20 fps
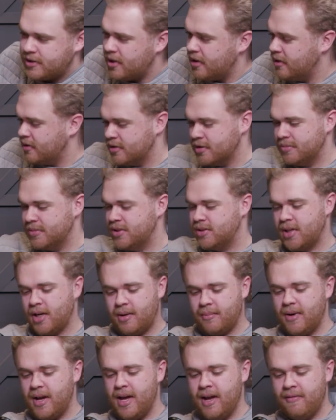song's going to be stuck
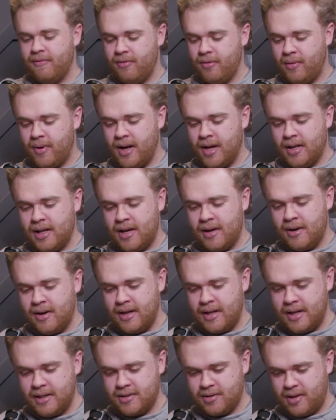in my head for a while now.
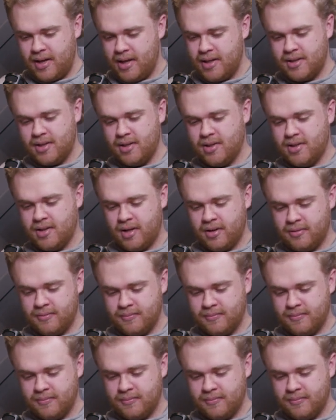That's okay. It's a good song.